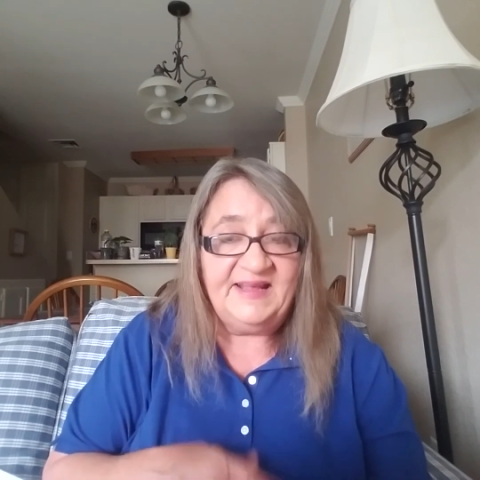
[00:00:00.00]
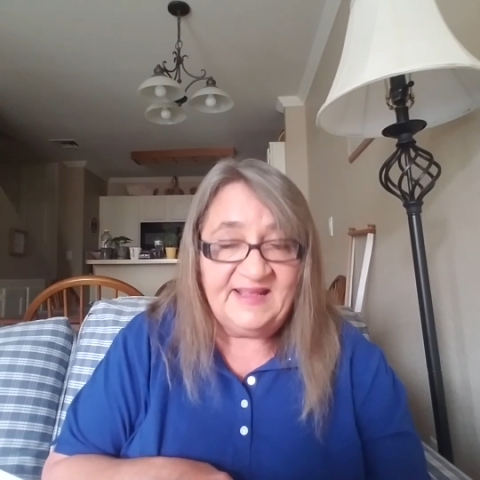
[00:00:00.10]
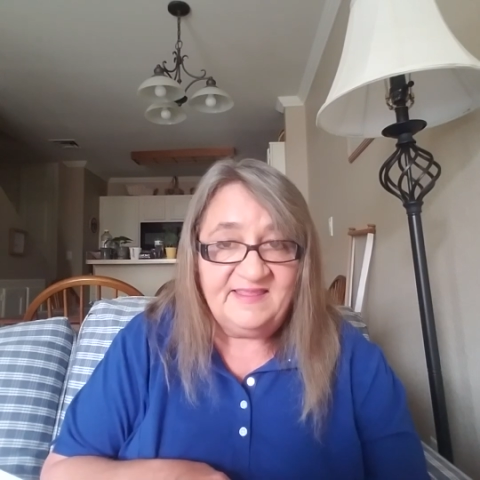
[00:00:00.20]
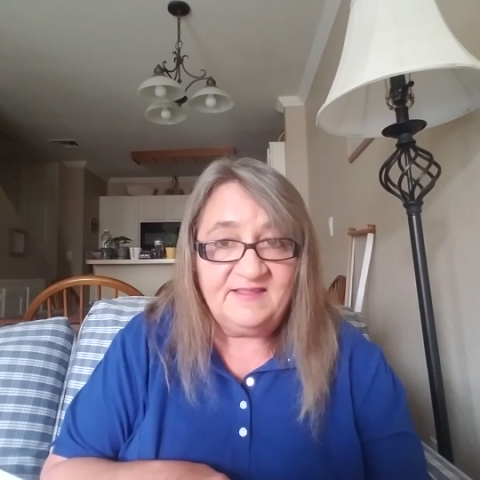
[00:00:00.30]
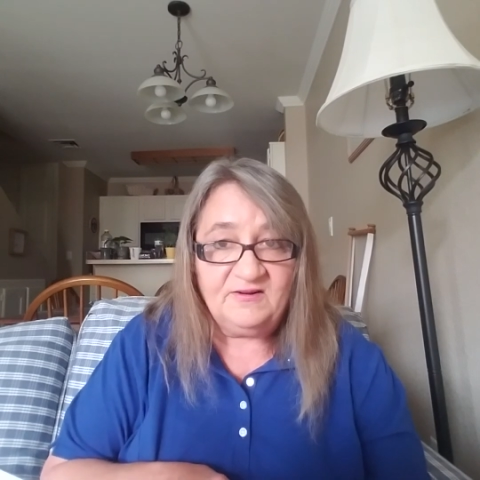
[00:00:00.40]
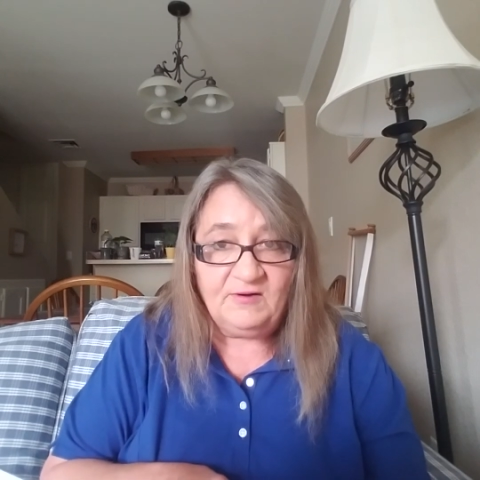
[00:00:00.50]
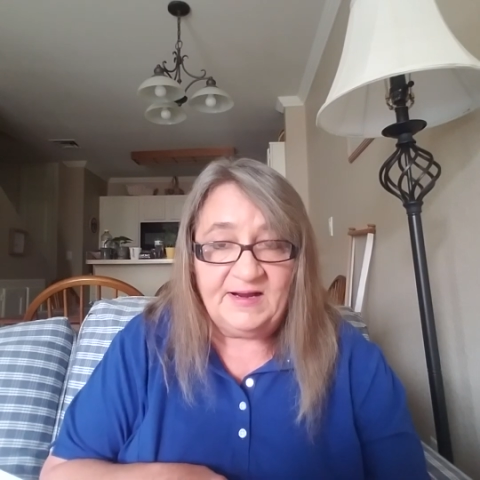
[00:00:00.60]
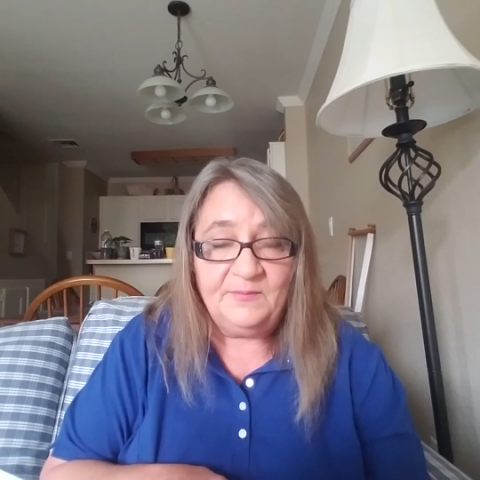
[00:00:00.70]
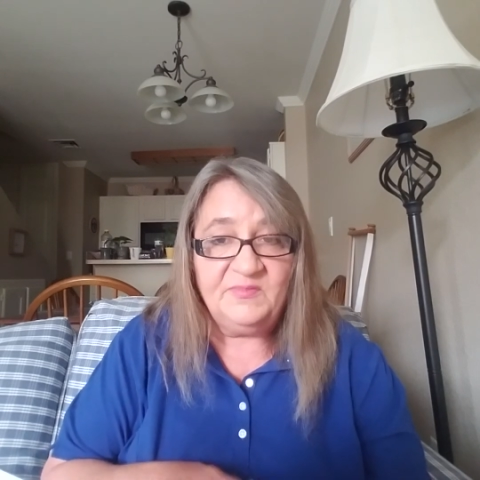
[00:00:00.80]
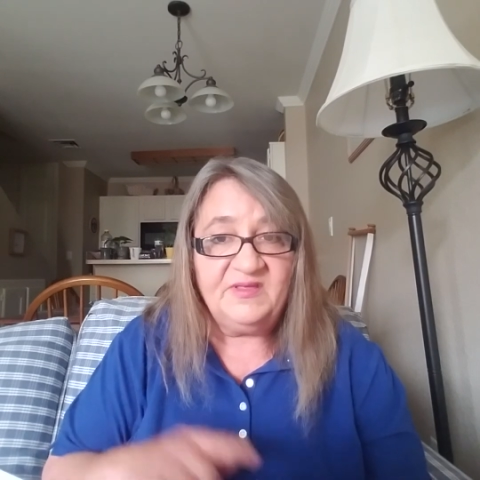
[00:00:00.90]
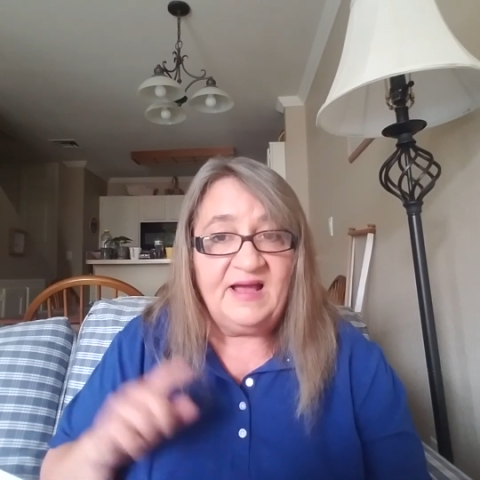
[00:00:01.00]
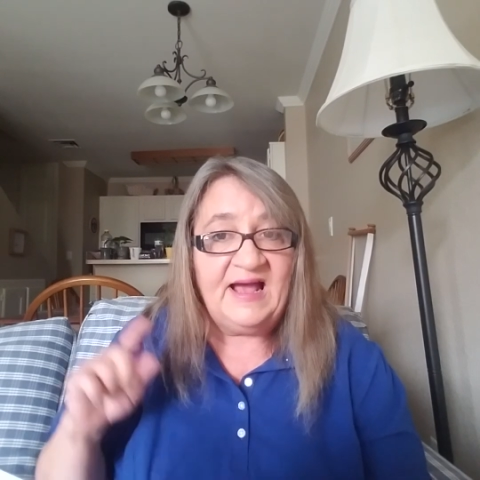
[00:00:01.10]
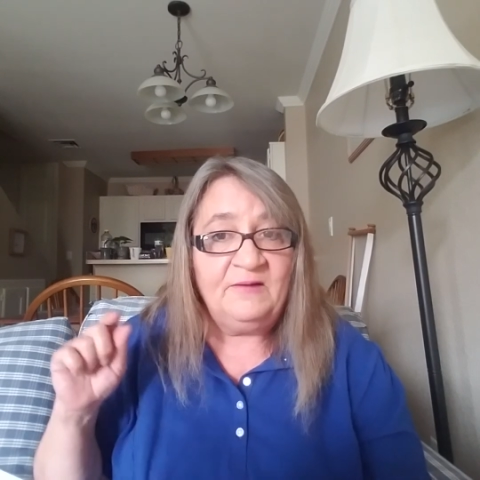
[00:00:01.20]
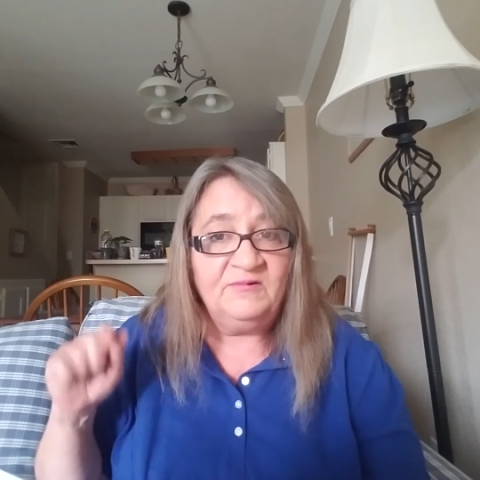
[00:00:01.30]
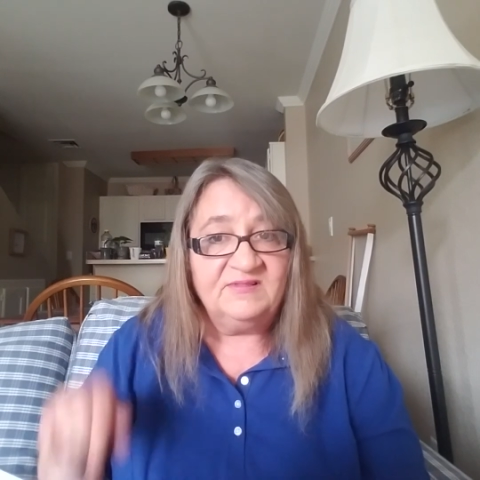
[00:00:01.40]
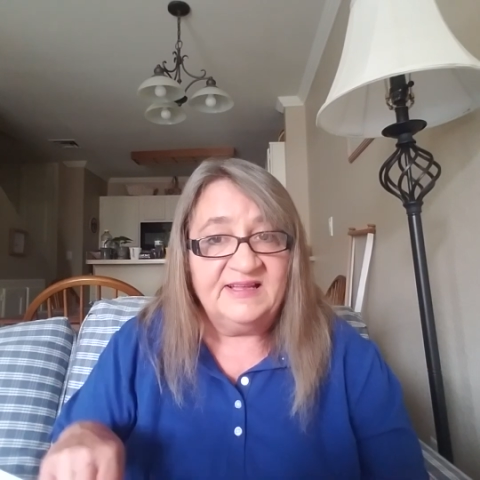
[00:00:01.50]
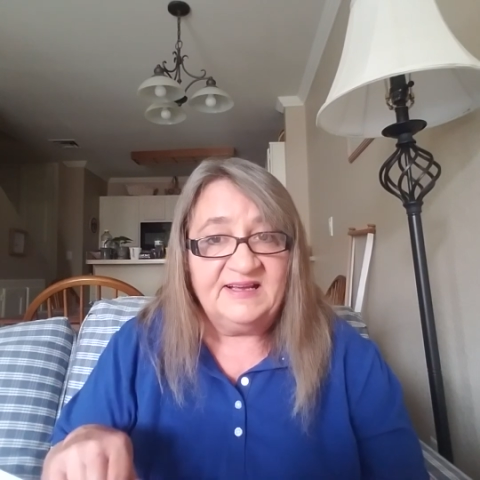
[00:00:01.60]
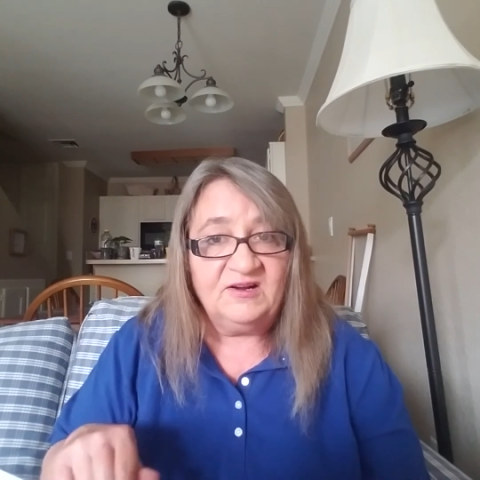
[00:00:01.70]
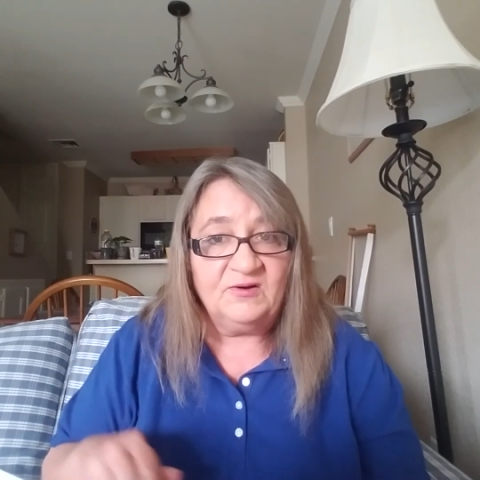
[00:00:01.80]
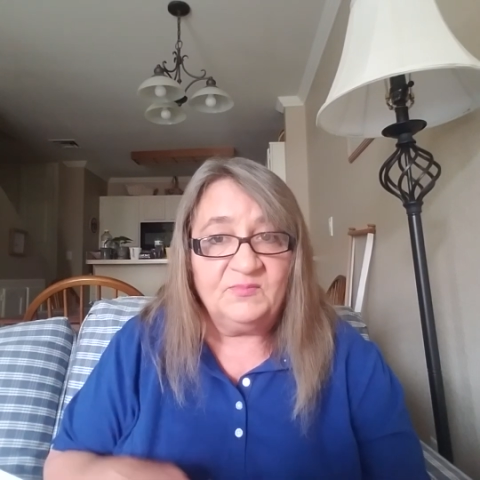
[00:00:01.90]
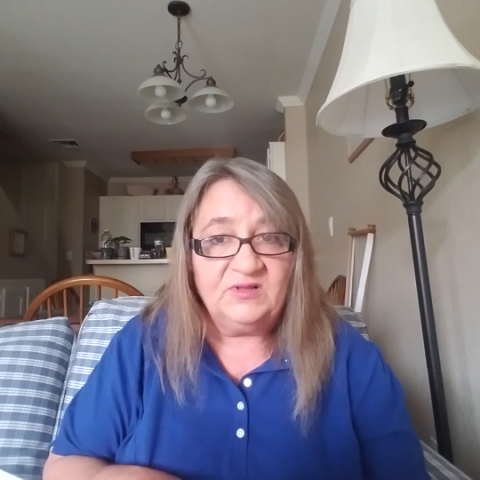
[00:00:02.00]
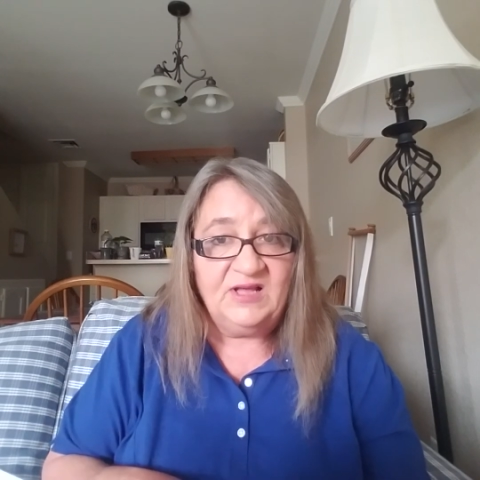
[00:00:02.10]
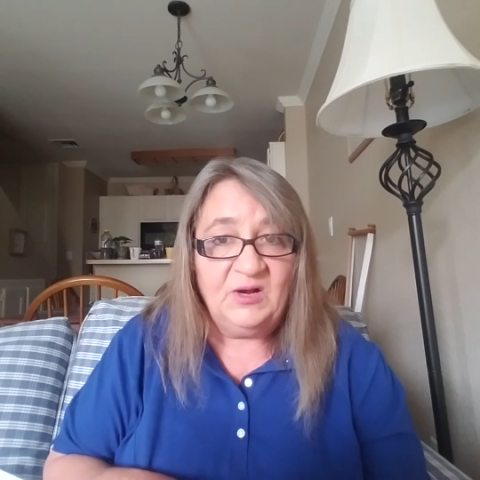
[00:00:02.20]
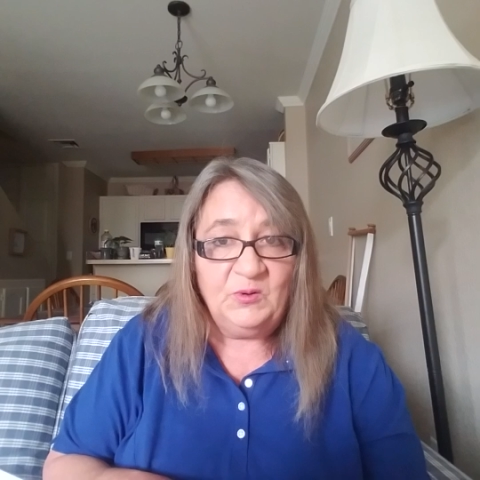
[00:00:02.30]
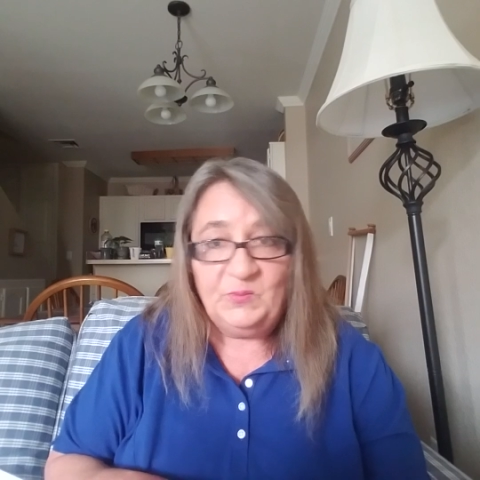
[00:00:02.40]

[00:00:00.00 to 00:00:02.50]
Instagram. So I will link her below.